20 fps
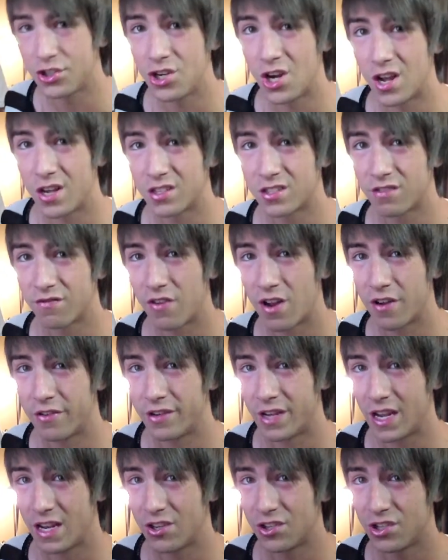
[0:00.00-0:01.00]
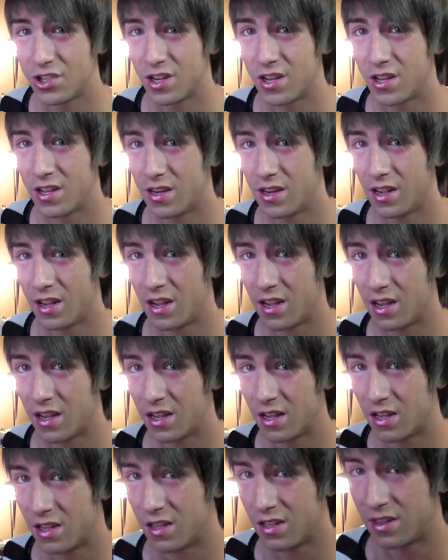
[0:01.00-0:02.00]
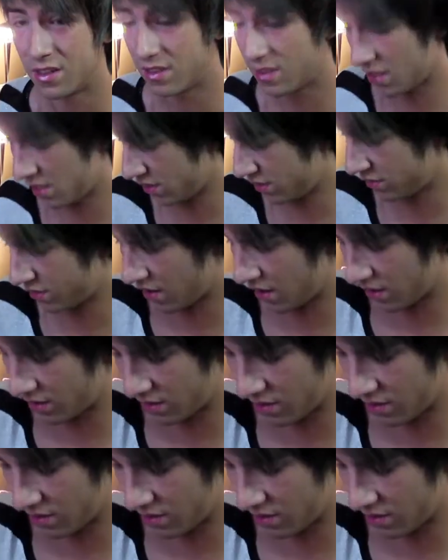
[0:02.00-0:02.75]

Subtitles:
just foundation and things like